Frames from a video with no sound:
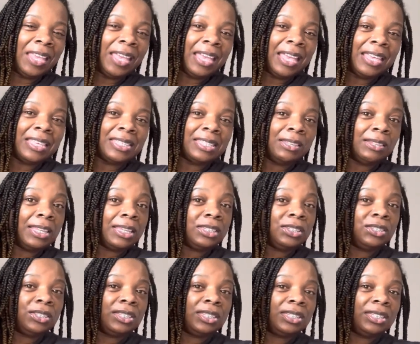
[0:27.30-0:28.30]
And so let's
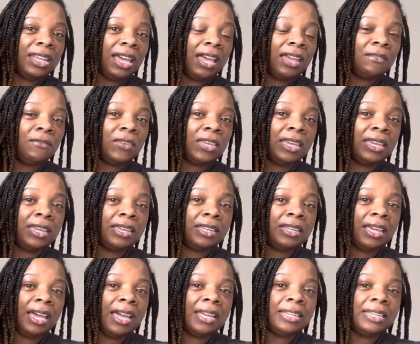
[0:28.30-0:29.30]
just dive in.
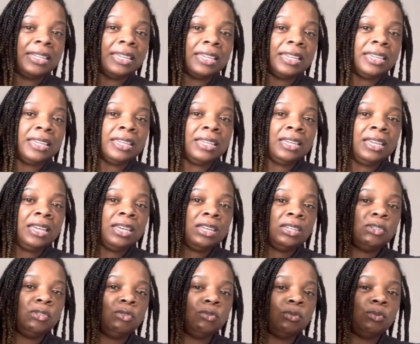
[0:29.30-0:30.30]
I did
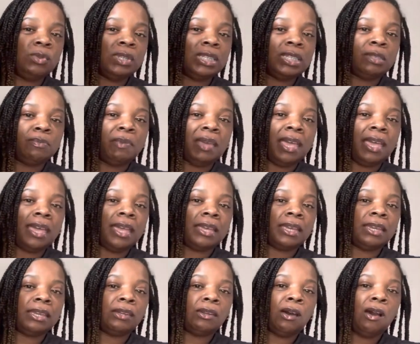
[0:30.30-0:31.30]
do this bag
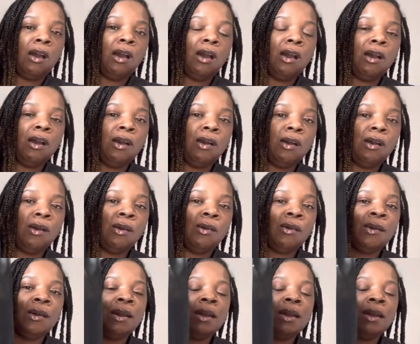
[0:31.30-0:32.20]
in a haul